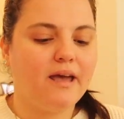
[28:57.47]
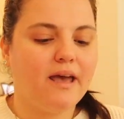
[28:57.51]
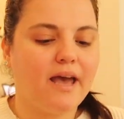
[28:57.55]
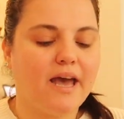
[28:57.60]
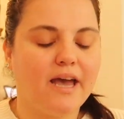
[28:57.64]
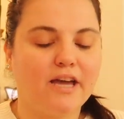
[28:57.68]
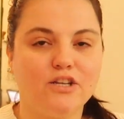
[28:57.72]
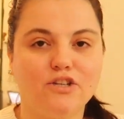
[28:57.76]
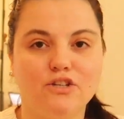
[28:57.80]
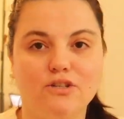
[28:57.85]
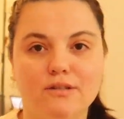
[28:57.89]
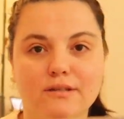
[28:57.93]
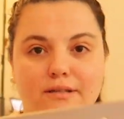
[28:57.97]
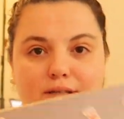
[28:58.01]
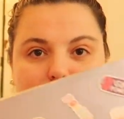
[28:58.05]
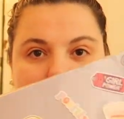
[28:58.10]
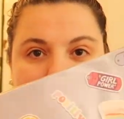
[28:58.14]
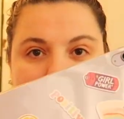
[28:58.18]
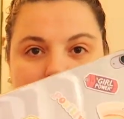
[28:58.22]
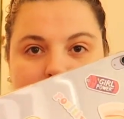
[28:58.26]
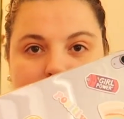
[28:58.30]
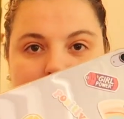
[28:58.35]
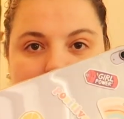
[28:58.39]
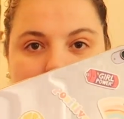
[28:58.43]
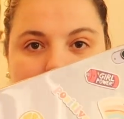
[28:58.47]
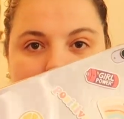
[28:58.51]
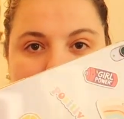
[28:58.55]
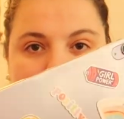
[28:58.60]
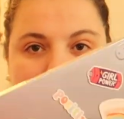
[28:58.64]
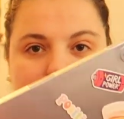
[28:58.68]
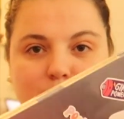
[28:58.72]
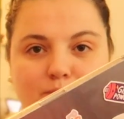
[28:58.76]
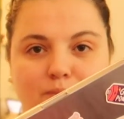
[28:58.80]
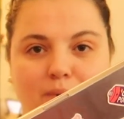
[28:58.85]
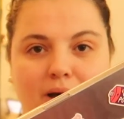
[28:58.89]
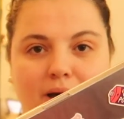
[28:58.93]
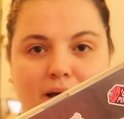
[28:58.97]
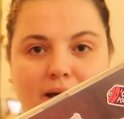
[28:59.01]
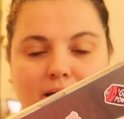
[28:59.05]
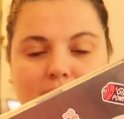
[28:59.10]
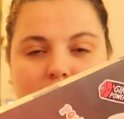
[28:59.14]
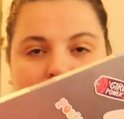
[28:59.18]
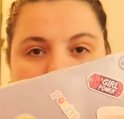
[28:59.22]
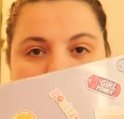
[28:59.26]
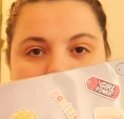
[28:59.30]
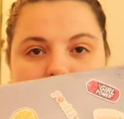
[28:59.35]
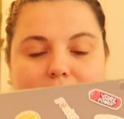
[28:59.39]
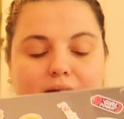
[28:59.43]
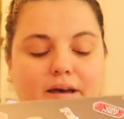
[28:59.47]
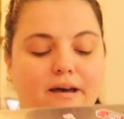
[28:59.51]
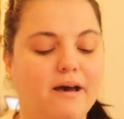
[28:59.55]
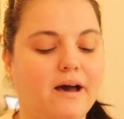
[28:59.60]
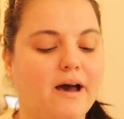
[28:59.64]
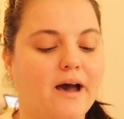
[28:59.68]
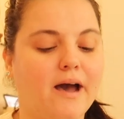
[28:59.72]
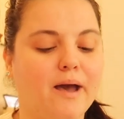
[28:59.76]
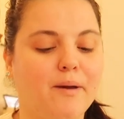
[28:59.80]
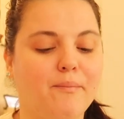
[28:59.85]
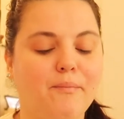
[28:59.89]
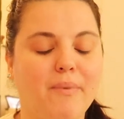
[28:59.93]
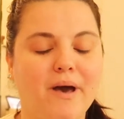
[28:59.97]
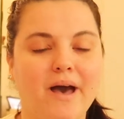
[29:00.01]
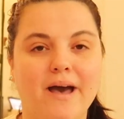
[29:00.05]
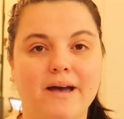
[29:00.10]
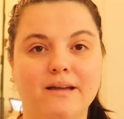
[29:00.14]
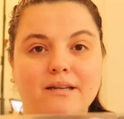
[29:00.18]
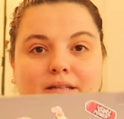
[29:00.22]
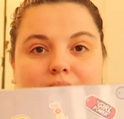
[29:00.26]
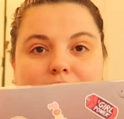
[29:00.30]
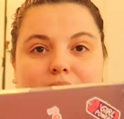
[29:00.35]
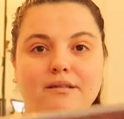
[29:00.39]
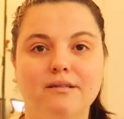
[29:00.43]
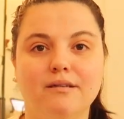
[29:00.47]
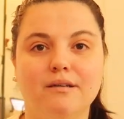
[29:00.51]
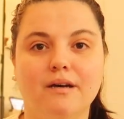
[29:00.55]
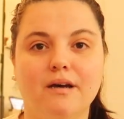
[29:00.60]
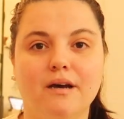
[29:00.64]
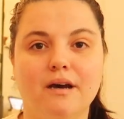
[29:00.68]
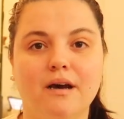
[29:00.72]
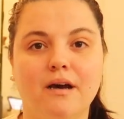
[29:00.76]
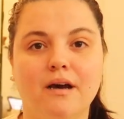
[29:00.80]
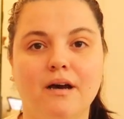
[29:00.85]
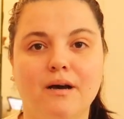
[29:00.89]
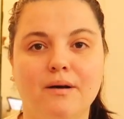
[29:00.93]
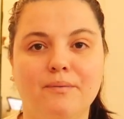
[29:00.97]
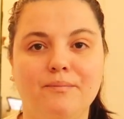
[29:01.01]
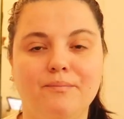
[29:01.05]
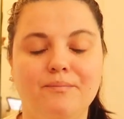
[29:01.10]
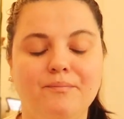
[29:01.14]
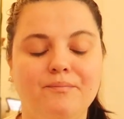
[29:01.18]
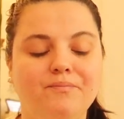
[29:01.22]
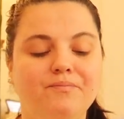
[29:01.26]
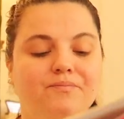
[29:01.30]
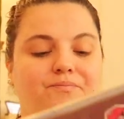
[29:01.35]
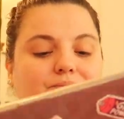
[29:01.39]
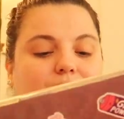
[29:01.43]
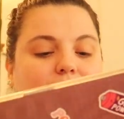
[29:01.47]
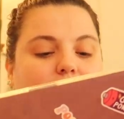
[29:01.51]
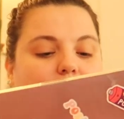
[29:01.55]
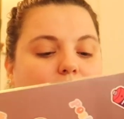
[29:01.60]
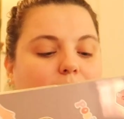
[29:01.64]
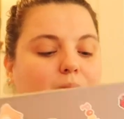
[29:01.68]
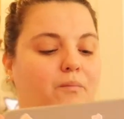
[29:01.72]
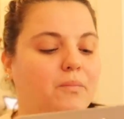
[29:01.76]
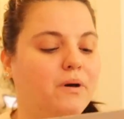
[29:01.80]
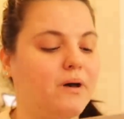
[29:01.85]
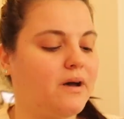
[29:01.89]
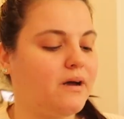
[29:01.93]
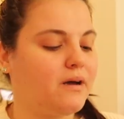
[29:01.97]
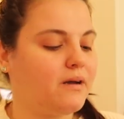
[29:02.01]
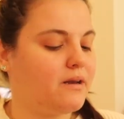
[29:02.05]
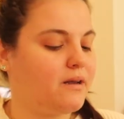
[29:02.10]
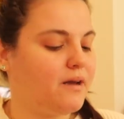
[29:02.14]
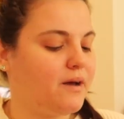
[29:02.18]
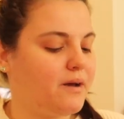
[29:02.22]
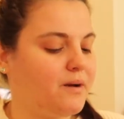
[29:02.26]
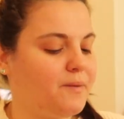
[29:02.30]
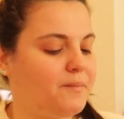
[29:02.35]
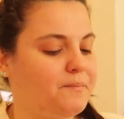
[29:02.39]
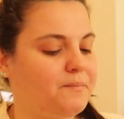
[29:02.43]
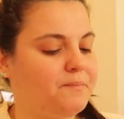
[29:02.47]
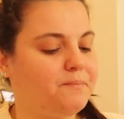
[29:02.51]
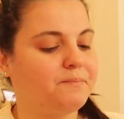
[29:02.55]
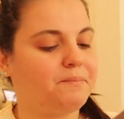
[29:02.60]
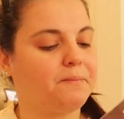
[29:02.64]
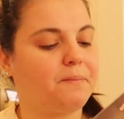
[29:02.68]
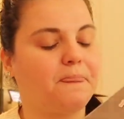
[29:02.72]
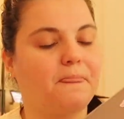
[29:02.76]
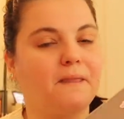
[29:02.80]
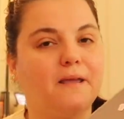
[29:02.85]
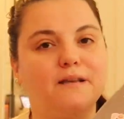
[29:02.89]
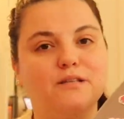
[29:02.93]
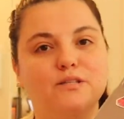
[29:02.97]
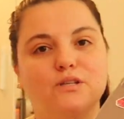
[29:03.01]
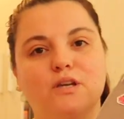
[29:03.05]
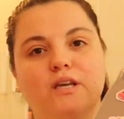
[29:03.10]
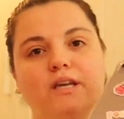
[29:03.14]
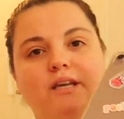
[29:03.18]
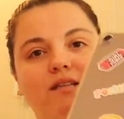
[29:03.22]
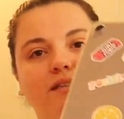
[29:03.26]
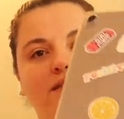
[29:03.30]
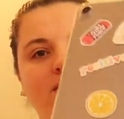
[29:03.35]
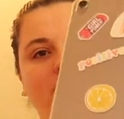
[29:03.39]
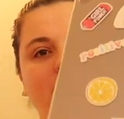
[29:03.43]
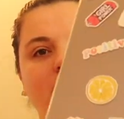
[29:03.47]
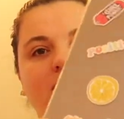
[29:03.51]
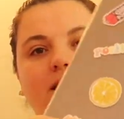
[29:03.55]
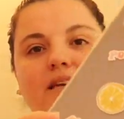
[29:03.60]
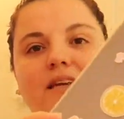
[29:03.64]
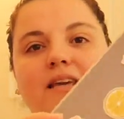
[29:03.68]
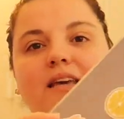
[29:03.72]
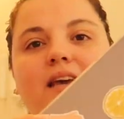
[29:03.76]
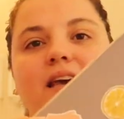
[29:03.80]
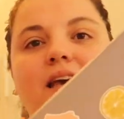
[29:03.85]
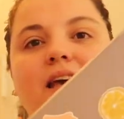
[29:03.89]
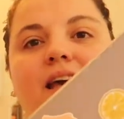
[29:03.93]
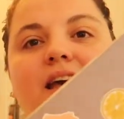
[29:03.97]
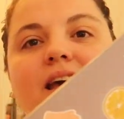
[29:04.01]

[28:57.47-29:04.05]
Actually, this is my iPad, but as you can see,